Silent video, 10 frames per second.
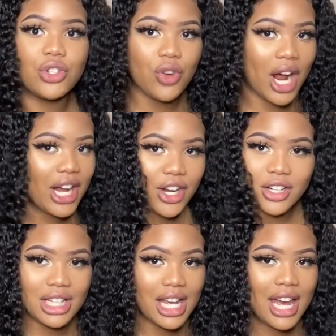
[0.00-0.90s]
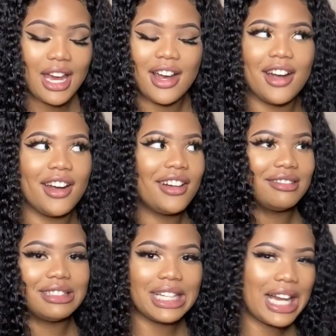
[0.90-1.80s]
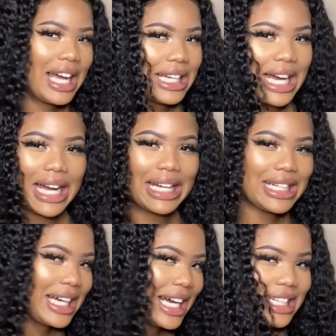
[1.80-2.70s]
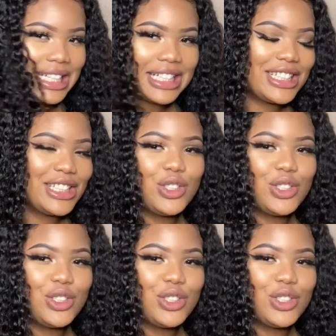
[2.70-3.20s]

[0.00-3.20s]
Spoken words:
dry curly hair, like I kind of,